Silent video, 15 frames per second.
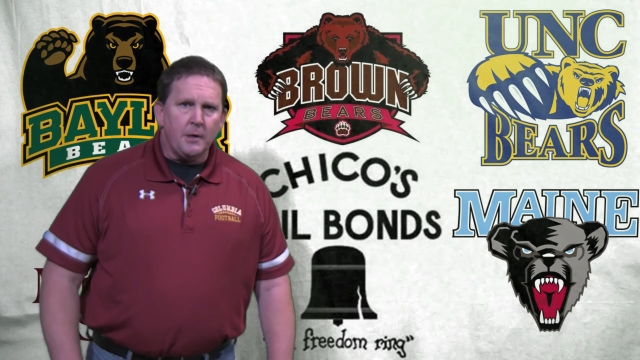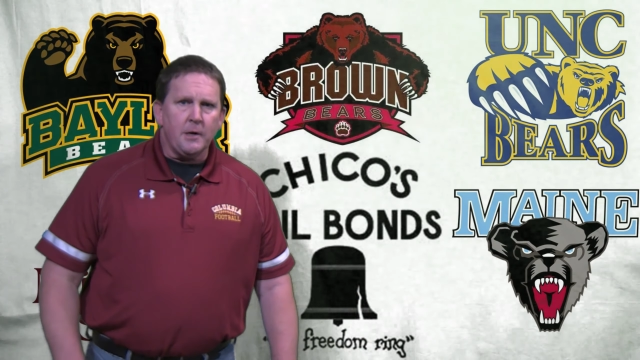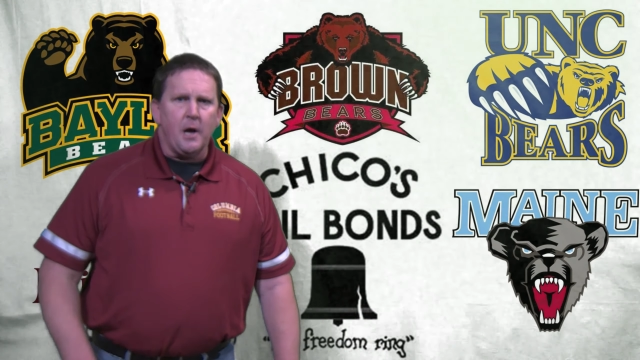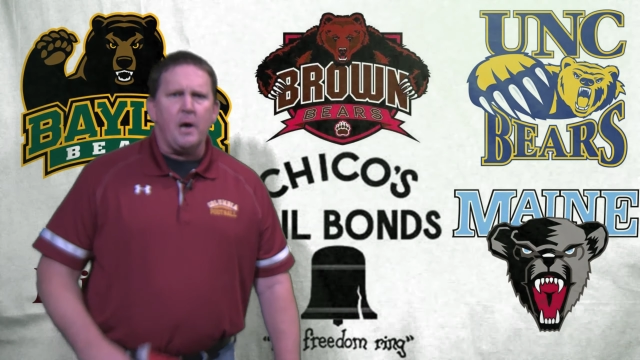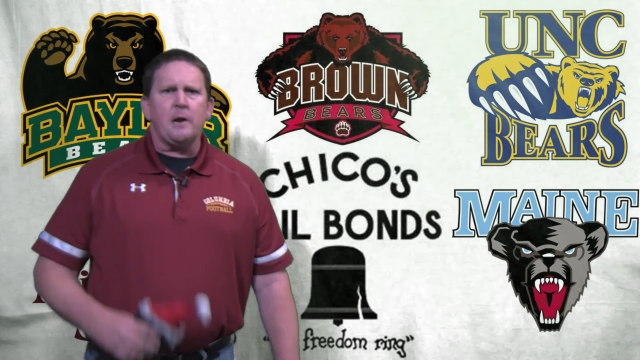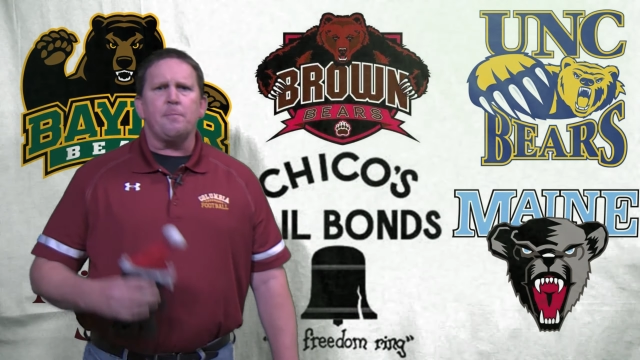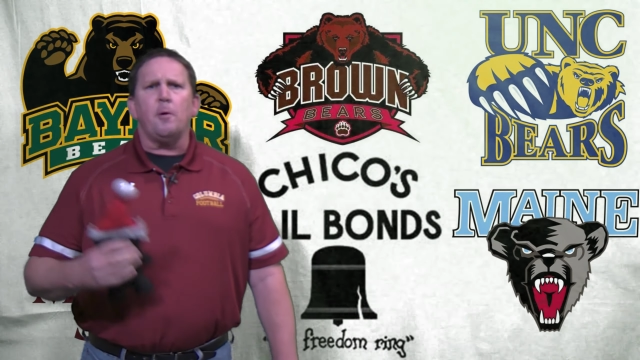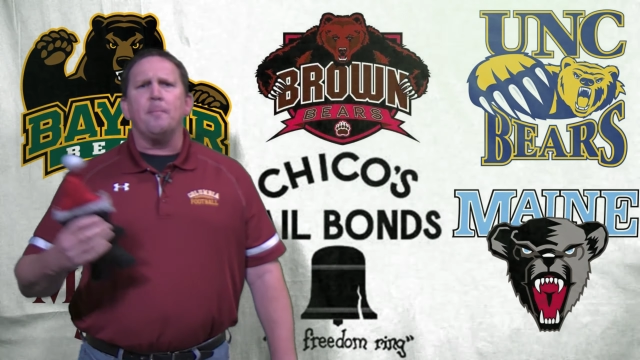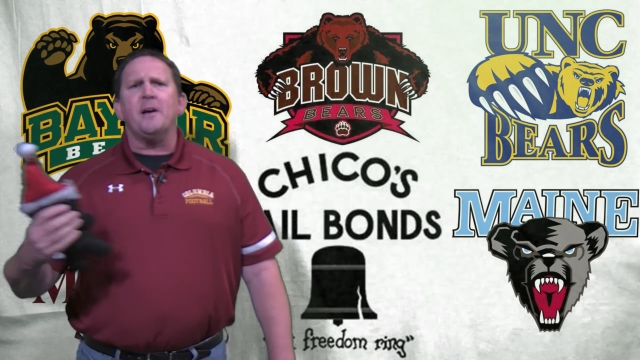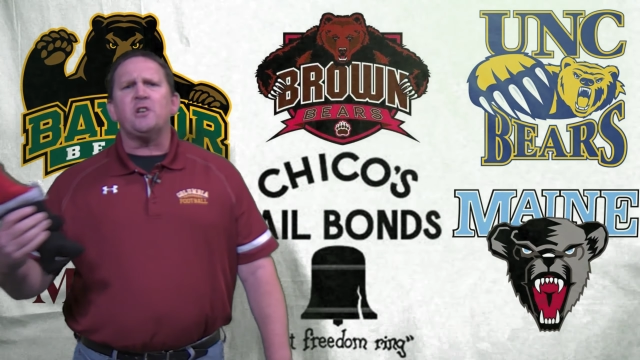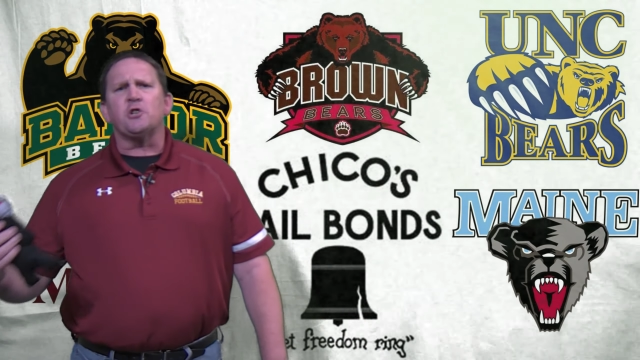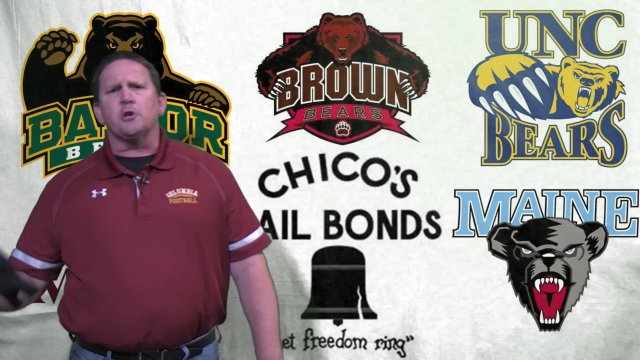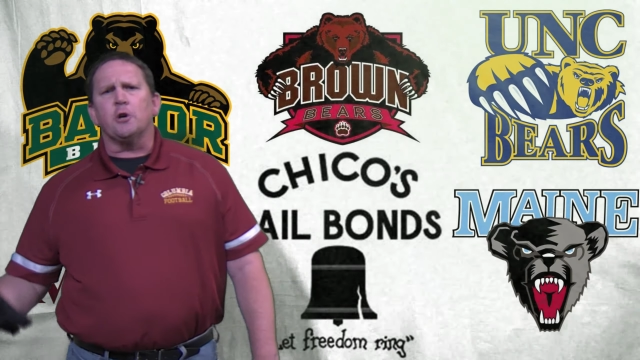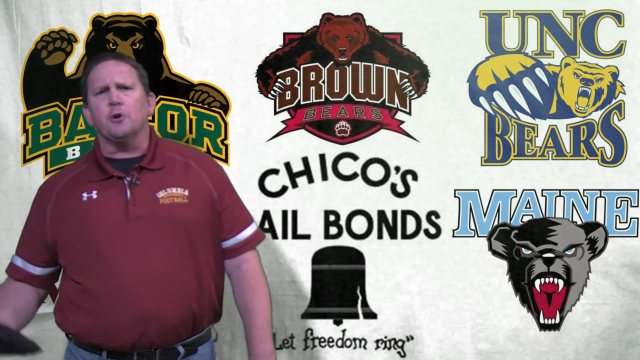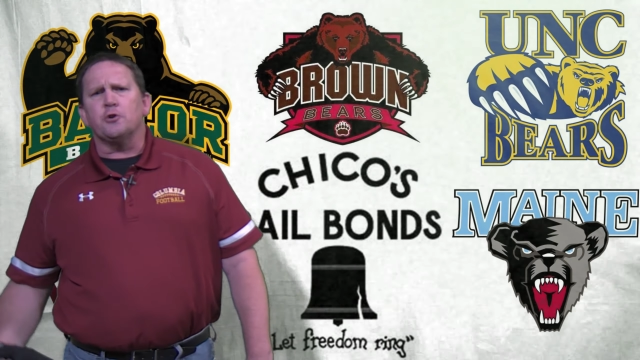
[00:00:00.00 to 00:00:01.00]
Honorable
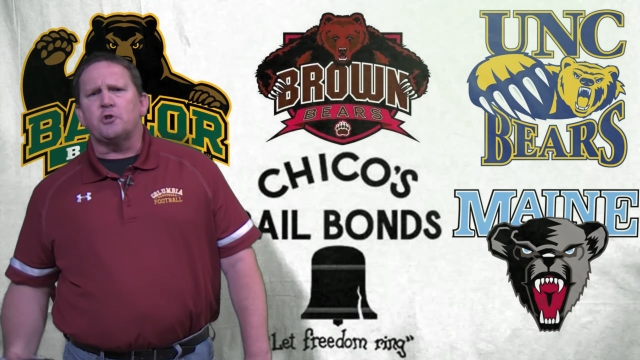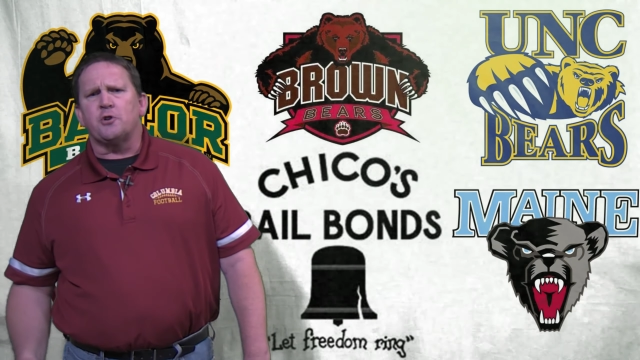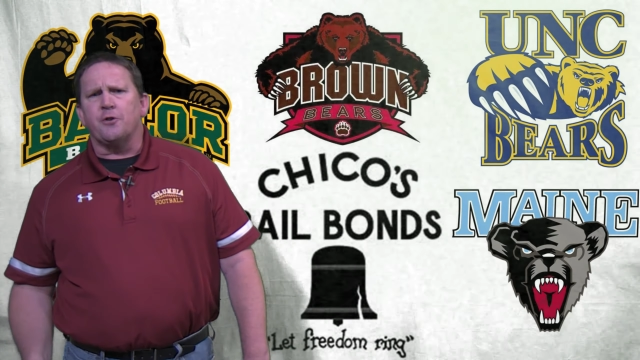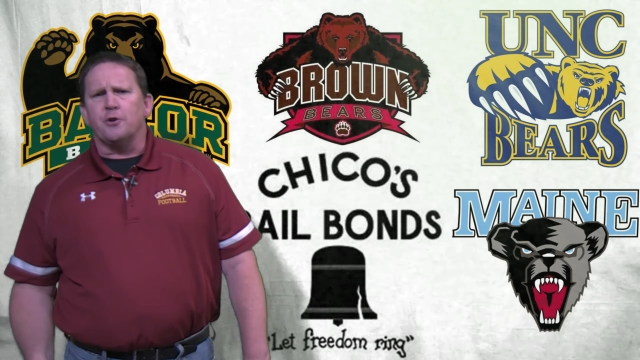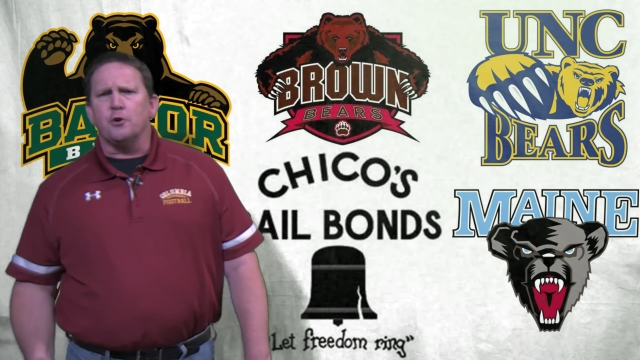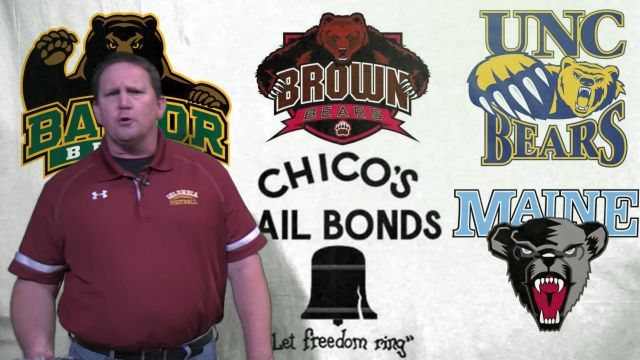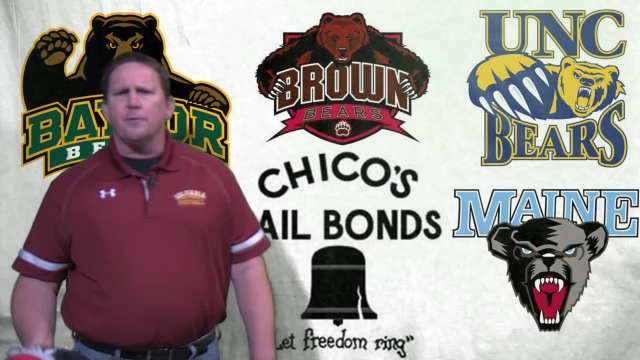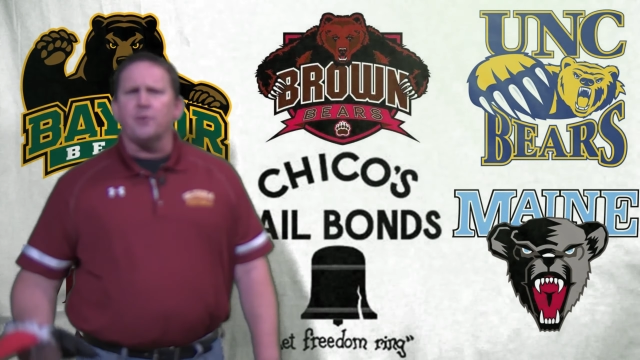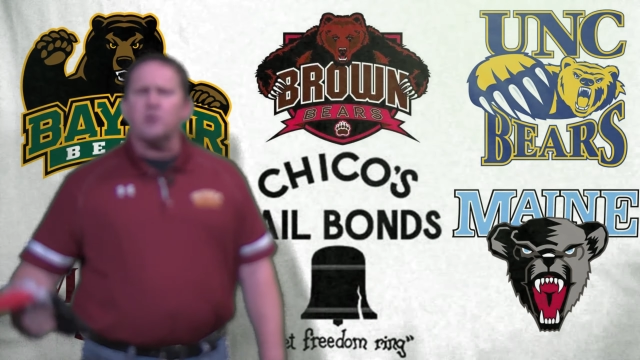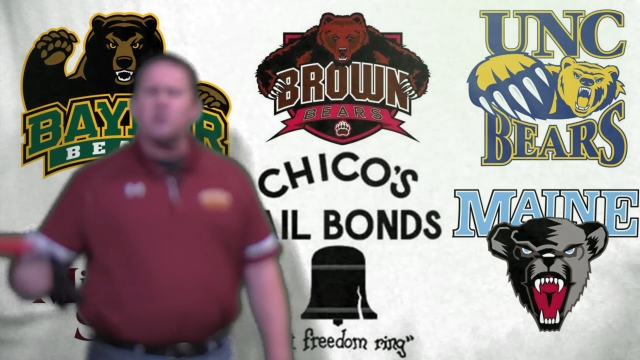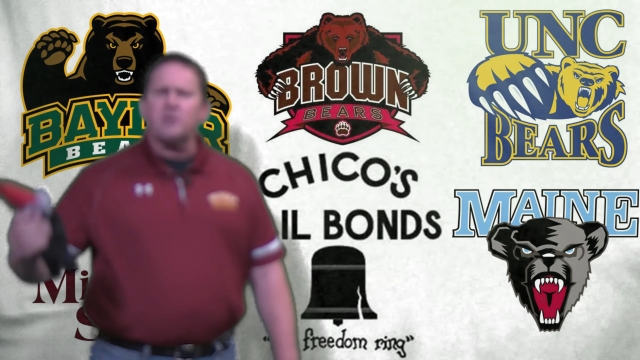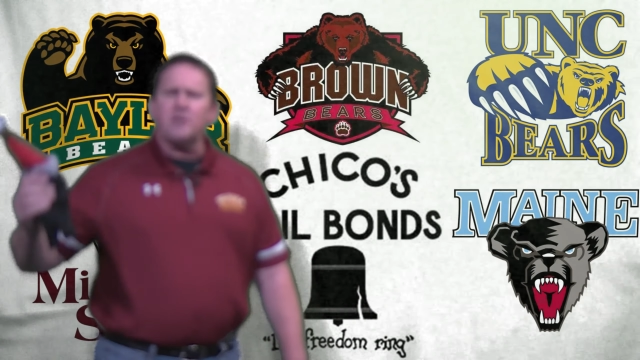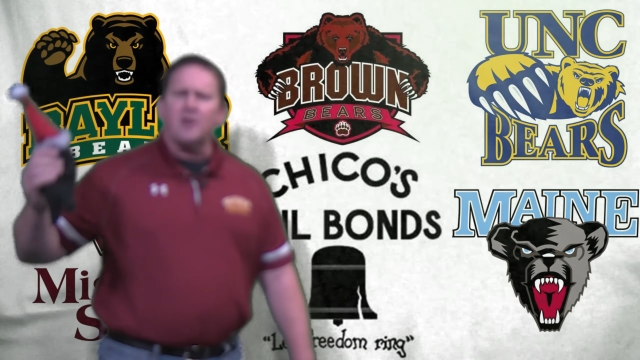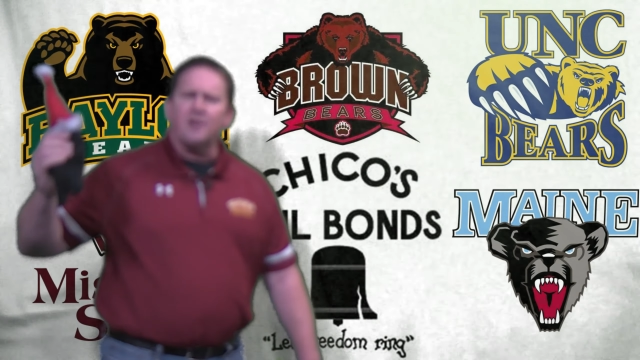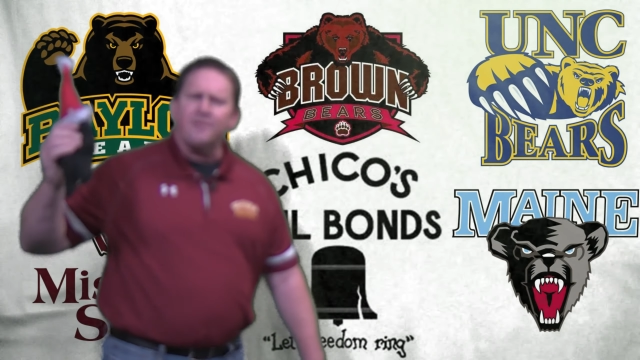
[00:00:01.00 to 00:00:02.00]
mention goes to the
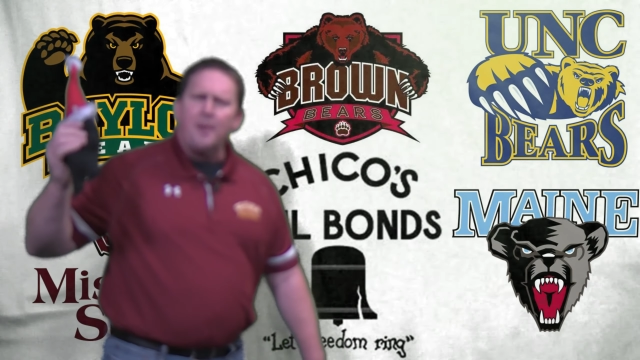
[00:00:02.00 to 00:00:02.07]
University of